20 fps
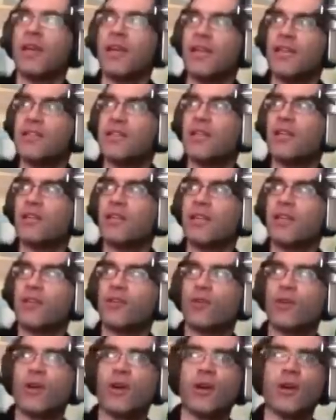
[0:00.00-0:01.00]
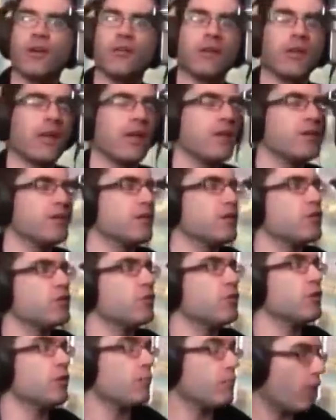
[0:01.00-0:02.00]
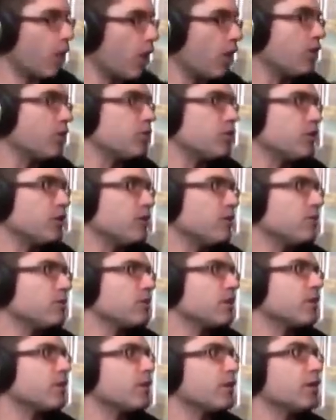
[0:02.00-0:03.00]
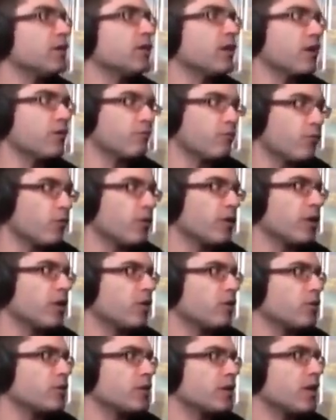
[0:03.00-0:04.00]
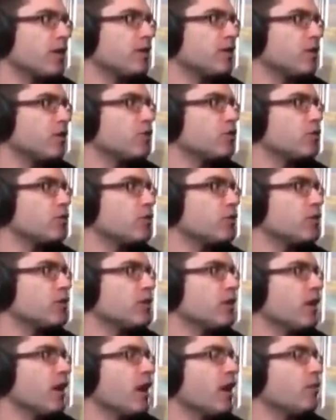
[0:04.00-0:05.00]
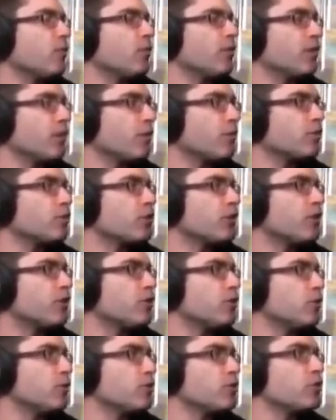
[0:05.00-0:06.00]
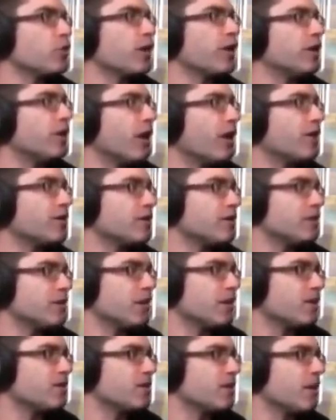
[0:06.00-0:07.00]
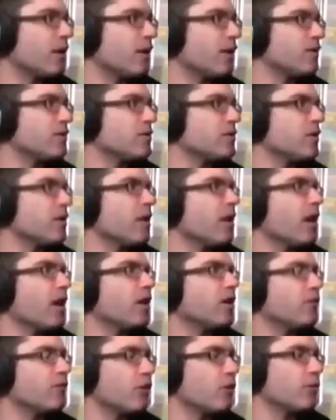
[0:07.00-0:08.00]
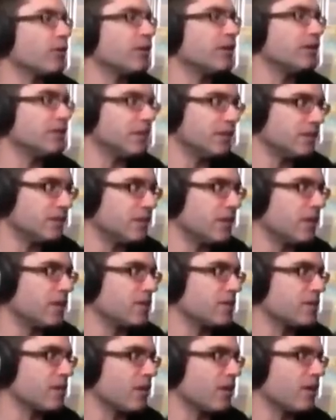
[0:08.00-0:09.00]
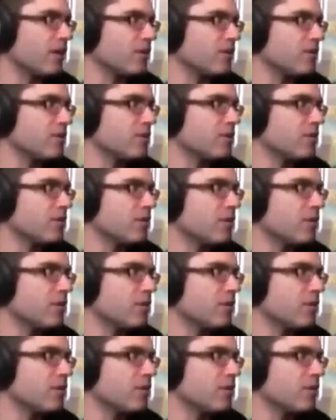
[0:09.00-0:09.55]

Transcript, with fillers: Intel later on has issued an apology, saying they did not fully understand the issues, and what they were trying to do was try not to take sides, and invariably did take sides.